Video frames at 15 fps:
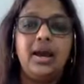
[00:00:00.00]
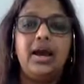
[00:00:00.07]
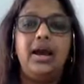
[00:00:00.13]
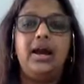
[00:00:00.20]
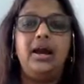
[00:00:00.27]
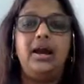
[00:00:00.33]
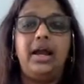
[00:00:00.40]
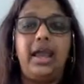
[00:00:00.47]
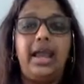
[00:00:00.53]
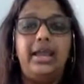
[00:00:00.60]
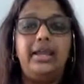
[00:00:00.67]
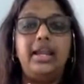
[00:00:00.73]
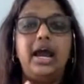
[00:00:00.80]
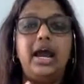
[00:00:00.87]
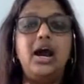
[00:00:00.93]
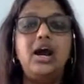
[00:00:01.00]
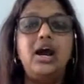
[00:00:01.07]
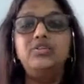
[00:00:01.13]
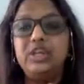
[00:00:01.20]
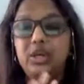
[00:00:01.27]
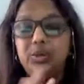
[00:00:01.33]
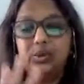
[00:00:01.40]
and
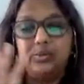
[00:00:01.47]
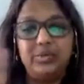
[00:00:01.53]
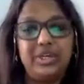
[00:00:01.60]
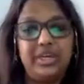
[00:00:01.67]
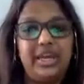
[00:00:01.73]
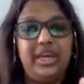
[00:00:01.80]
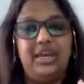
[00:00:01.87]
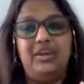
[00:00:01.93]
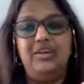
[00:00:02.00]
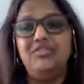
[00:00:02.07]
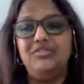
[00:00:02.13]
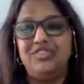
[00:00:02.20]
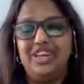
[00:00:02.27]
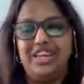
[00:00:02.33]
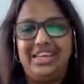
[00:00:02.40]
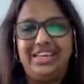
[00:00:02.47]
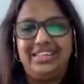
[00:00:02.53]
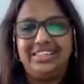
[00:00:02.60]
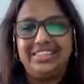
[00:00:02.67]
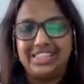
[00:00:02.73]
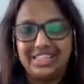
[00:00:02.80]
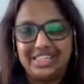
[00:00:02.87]
how they will behave in
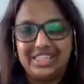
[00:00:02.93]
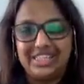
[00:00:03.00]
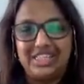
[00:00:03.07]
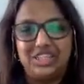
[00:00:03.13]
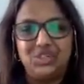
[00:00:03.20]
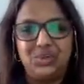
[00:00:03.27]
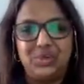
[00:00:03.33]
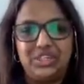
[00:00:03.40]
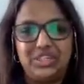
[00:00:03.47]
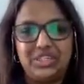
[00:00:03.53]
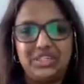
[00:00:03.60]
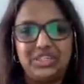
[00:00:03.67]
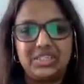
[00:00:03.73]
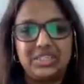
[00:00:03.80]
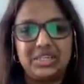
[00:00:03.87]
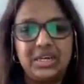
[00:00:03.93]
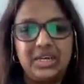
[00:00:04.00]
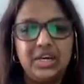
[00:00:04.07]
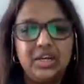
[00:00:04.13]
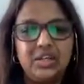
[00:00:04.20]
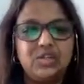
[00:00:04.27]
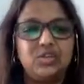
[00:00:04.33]
certain situations.
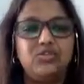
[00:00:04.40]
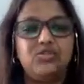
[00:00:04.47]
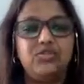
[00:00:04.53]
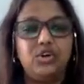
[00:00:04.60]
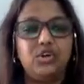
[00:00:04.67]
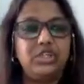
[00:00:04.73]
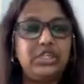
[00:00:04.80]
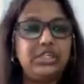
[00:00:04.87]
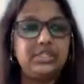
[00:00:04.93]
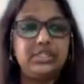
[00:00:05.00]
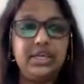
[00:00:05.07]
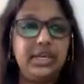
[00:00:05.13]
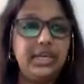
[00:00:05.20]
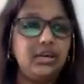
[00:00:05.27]
So for the sake